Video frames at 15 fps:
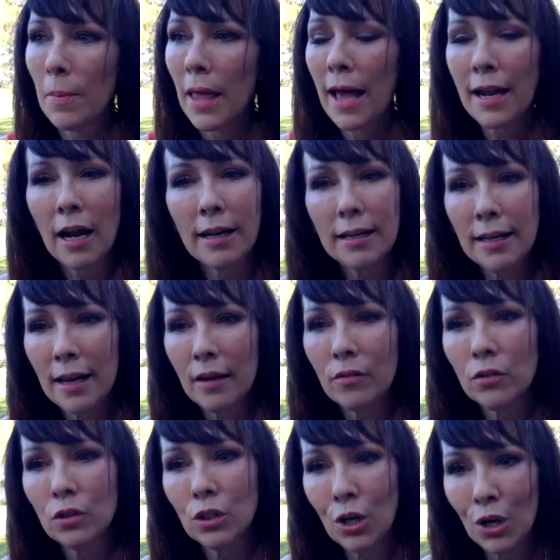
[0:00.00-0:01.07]
And I
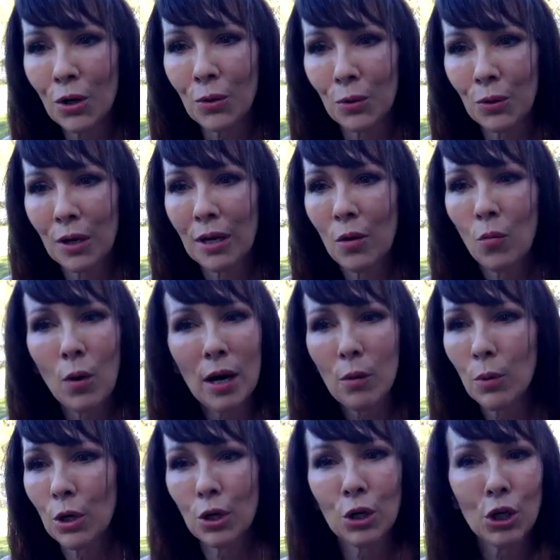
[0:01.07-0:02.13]
never know where
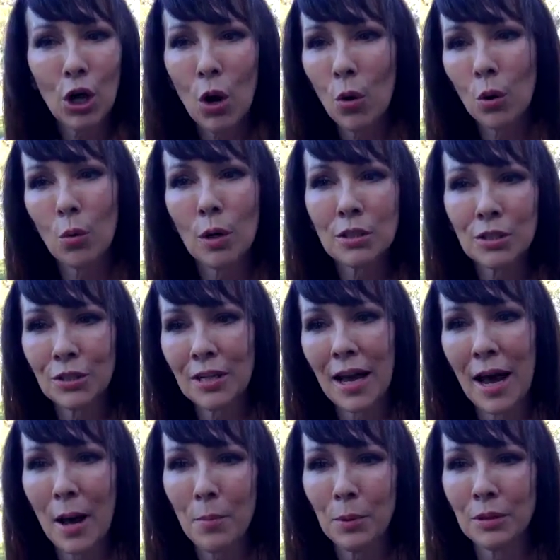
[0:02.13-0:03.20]
we're going to go or what's going to
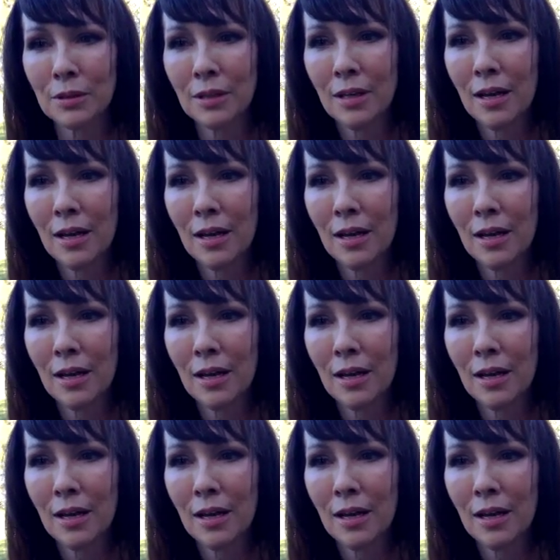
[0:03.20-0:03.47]
happen.